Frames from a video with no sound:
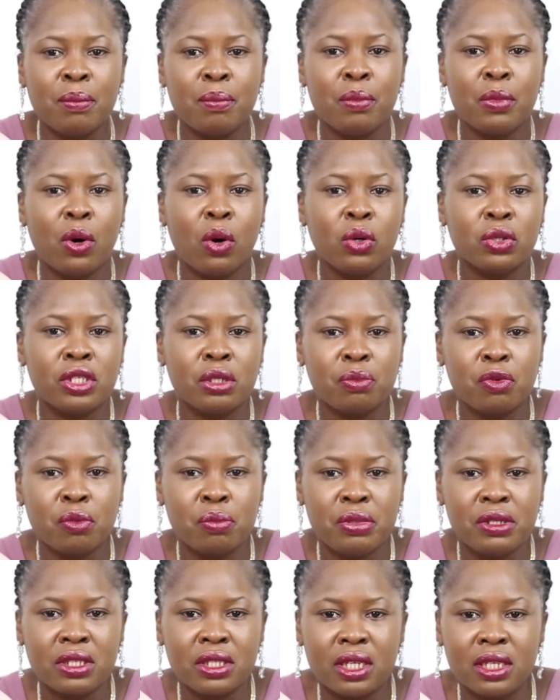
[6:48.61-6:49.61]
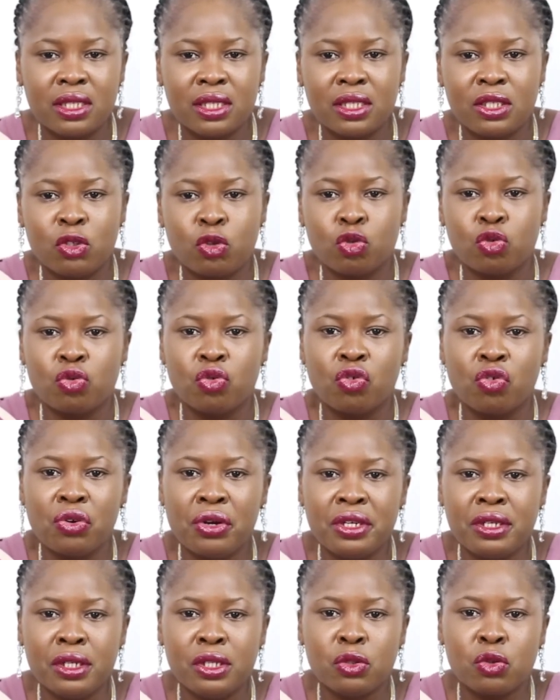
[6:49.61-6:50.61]
multiple businesses to
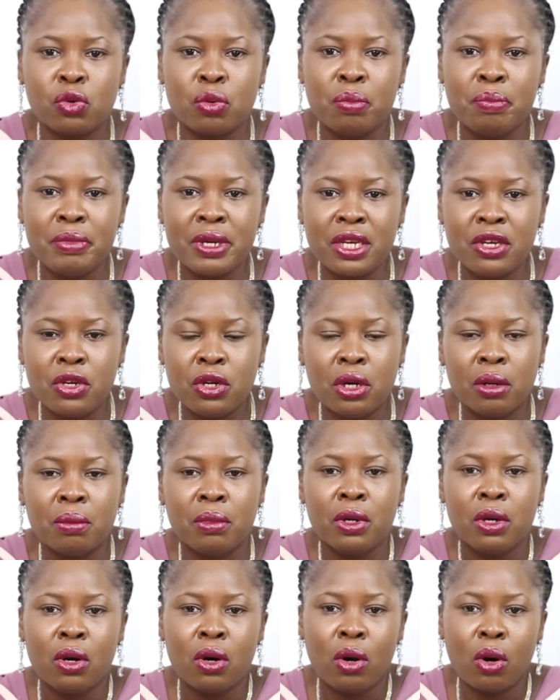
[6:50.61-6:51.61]
growing into medium